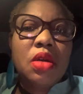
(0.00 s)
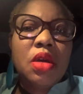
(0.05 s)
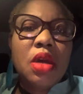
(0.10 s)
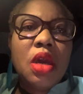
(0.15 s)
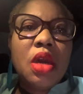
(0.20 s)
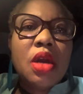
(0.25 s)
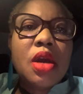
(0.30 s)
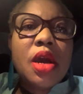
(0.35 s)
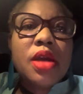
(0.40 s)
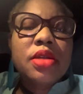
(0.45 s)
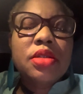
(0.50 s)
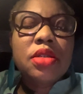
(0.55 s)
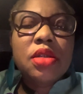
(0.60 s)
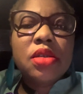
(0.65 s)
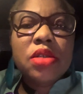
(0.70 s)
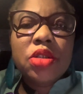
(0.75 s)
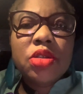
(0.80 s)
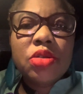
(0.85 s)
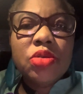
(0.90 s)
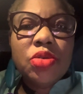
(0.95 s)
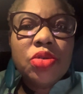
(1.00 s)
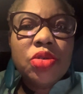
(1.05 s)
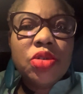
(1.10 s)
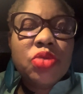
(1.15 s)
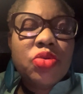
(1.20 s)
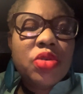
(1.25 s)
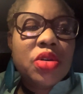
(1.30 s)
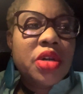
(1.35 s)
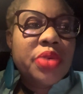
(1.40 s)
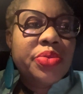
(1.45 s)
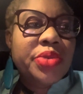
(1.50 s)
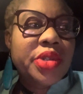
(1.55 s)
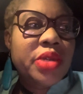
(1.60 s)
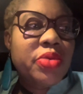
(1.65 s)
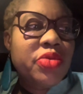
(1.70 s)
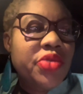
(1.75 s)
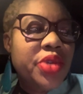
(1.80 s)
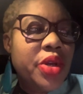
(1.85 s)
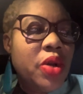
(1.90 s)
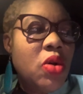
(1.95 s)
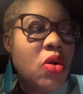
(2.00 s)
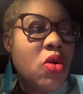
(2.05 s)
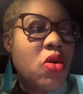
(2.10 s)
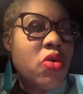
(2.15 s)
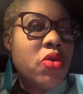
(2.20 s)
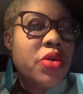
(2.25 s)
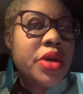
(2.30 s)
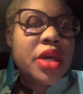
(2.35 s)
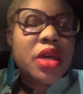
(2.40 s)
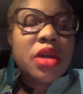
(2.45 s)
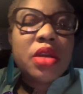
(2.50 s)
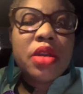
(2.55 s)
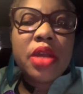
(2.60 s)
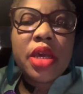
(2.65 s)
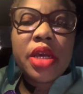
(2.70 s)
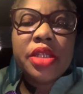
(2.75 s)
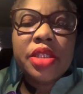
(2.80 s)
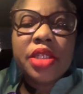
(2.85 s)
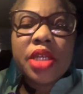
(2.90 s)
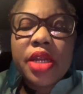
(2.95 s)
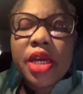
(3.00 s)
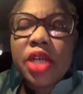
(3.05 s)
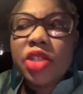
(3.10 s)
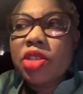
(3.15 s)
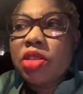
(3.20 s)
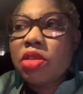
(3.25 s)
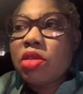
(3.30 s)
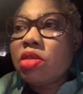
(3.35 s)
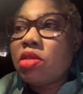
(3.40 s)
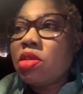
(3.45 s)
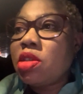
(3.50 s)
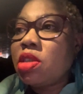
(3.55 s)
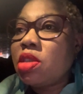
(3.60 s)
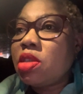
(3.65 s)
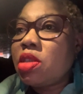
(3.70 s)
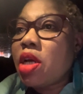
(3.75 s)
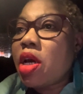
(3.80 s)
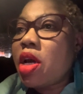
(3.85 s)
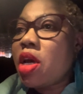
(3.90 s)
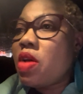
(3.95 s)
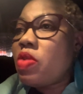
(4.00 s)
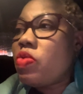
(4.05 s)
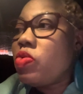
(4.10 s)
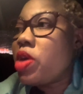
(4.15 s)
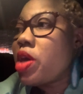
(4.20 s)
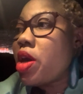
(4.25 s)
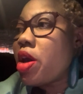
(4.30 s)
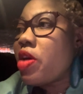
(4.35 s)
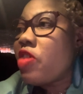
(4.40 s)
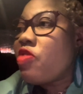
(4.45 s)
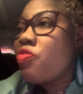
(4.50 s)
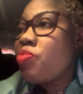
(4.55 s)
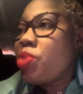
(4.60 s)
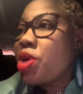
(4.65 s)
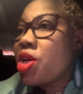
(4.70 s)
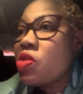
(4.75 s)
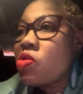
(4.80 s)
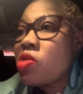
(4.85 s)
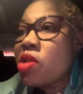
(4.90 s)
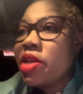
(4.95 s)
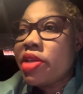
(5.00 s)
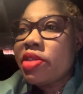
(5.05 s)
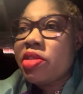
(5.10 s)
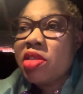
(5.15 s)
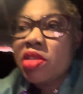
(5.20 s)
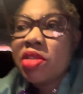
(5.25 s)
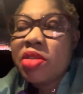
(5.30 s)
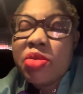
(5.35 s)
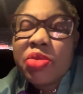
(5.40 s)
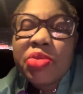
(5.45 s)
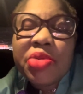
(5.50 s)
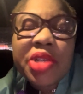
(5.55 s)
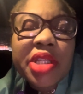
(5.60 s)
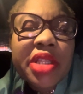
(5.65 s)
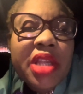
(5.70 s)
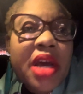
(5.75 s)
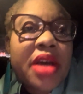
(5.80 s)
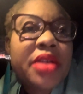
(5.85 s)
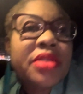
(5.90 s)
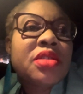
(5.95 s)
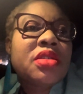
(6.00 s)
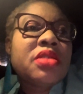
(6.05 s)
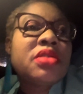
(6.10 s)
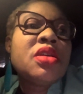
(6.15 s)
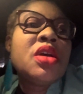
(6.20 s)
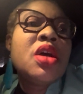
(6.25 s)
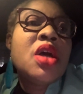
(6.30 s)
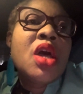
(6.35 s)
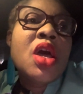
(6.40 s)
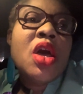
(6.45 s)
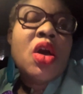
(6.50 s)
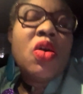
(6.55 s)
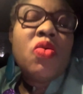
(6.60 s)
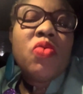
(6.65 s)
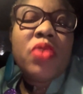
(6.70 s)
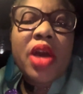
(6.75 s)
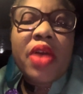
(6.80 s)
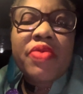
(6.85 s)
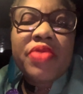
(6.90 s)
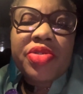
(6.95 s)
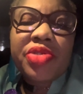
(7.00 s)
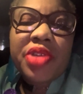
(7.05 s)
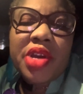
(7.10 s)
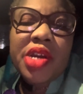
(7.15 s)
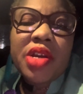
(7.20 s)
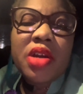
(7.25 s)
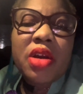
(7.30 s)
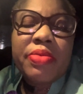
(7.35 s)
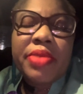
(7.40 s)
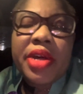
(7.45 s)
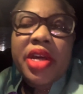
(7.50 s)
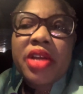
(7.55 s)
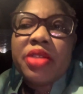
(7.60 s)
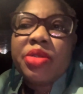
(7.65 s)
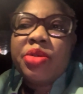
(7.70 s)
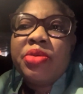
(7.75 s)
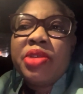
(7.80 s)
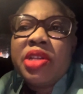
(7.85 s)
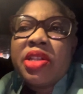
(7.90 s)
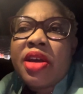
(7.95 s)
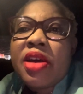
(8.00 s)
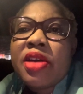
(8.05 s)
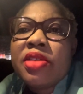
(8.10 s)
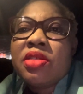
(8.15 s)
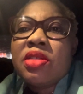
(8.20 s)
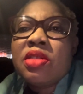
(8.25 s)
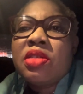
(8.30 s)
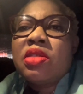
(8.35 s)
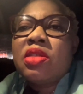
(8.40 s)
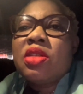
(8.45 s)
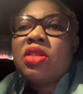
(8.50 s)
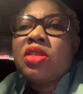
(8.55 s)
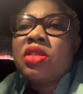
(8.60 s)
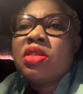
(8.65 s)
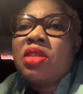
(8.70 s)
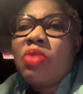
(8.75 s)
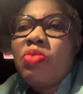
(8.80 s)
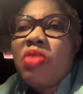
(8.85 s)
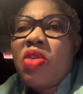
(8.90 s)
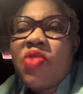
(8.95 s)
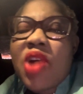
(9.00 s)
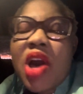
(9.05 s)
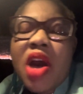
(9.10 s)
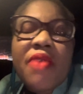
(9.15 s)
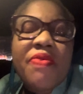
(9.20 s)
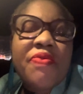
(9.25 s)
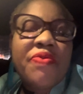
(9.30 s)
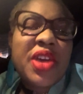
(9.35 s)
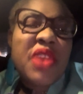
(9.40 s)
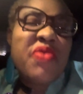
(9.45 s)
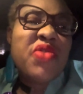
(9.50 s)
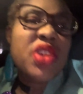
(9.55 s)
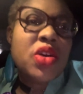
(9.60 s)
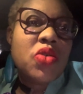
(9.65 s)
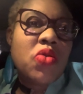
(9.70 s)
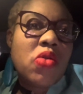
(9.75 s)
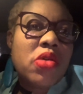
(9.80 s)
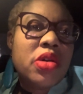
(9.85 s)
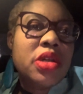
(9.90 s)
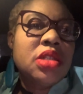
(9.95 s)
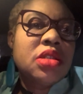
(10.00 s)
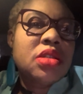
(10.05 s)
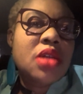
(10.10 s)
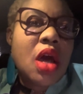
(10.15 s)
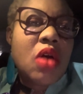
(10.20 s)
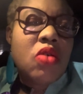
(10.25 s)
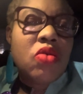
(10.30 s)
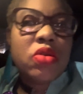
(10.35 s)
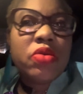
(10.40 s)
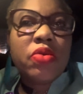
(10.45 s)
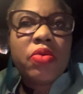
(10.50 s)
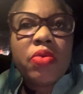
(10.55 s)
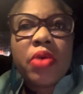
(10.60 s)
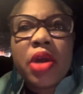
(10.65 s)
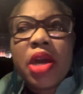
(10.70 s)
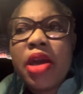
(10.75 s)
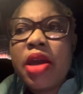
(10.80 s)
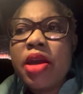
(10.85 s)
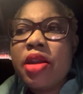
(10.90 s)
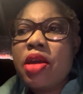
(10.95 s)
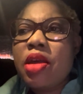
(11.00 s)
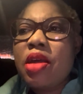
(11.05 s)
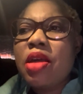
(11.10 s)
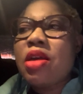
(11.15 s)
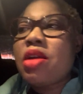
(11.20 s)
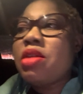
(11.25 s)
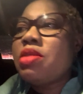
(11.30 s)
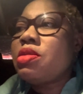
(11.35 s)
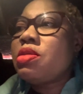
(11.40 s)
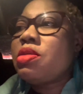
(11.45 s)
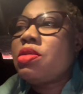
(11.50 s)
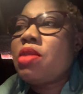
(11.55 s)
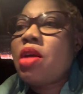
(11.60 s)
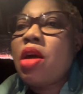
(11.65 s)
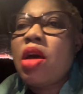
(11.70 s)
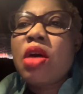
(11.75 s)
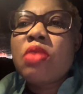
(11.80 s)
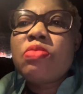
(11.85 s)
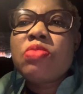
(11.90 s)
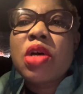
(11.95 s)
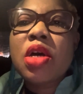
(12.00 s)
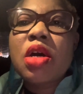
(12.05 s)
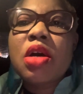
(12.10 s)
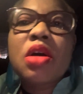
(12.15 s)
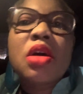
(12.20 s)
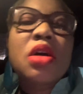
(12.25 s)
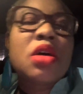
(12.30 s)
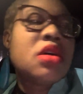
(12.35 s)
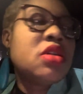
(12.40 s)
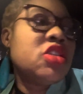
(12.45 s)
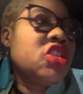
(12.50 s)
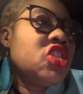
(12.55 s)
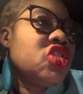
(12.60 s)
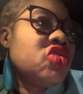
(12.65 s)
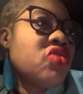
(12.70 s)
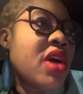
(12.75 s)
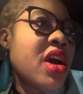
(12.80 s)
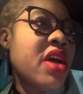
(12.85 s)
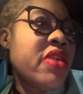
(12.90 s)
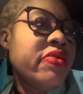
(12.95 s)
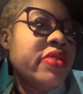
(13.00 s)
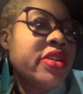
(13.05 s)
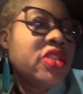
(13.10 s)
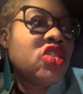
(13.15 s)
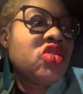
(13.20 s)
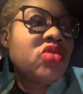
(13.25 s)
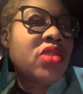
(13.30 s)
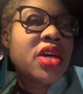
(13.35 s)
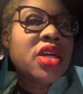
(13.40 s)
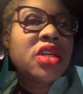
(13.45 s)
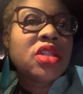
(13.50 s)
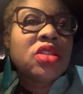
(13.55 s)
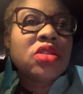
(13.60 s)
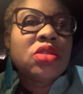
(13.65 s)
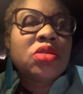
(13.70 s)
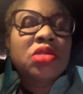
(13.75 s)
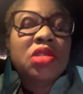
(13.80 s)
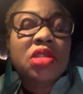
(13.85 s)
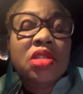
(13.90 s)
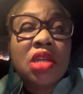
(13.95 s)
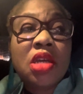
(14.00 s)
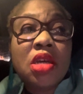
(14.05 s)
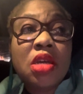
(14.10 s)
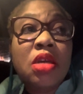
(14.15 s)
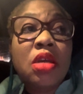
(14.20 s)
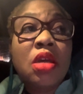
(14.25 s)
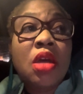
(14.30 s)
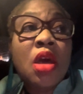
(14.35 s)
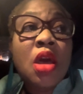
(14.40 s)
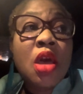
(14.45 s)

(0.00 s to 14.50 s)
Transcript: Hey guys, this is news with Crypto Marie, local and international. Tonight we have Bitcoin at 63,000. We have Ethereum at 3,000. Some of our favorite coins are on red and some are trying to stay